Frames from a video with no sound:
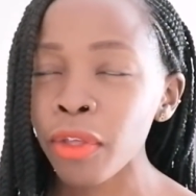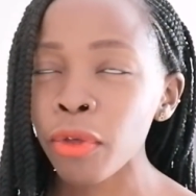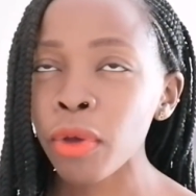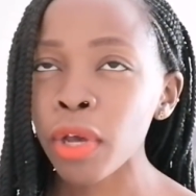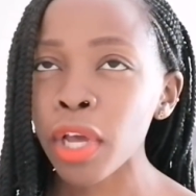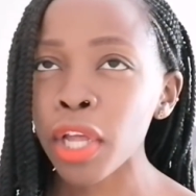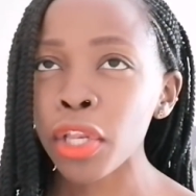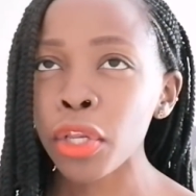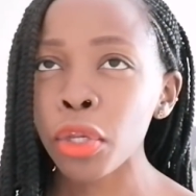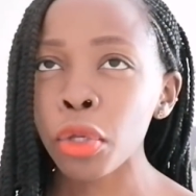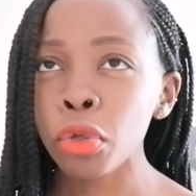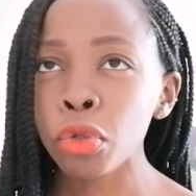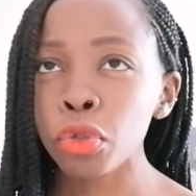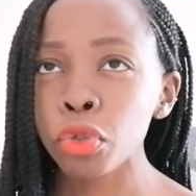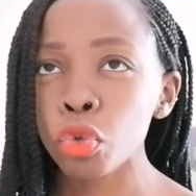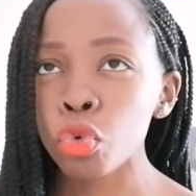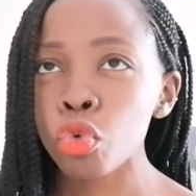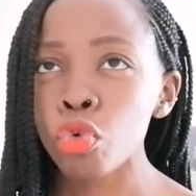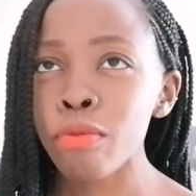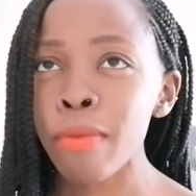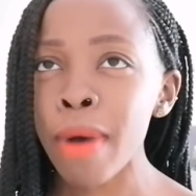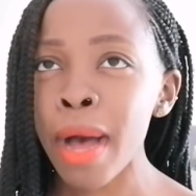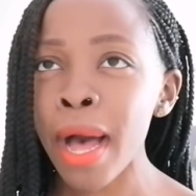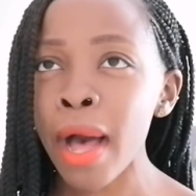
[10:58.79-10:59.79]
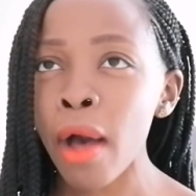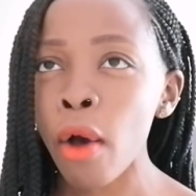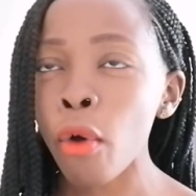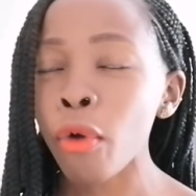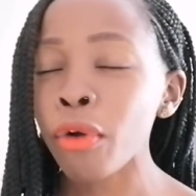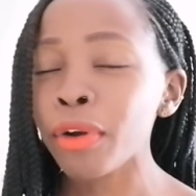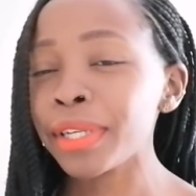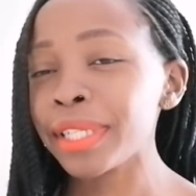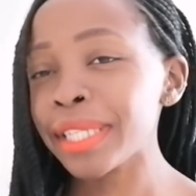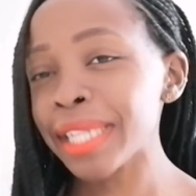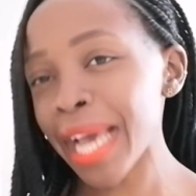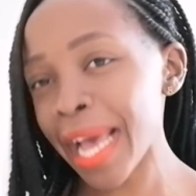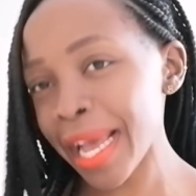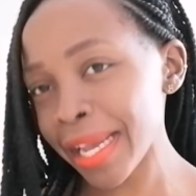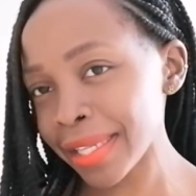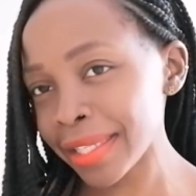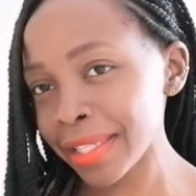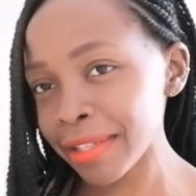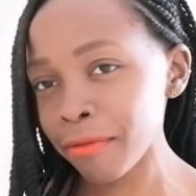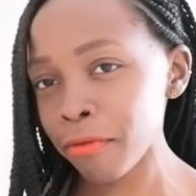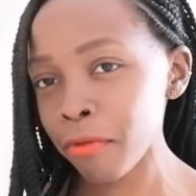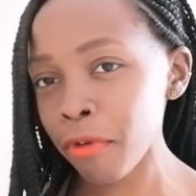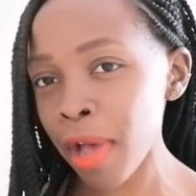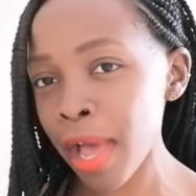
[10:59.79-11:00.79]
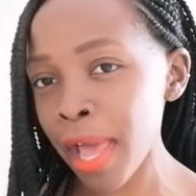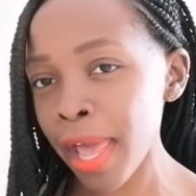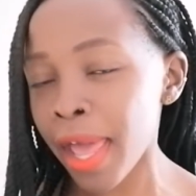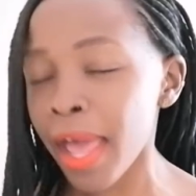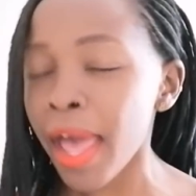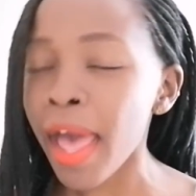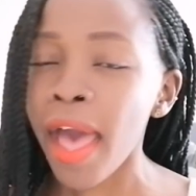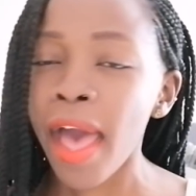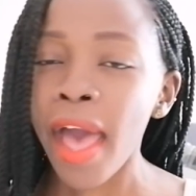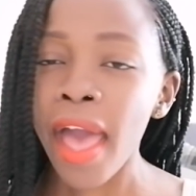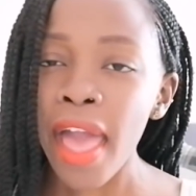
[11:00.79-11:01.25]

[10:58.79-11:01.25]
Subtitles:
you can use Uber or Taxify.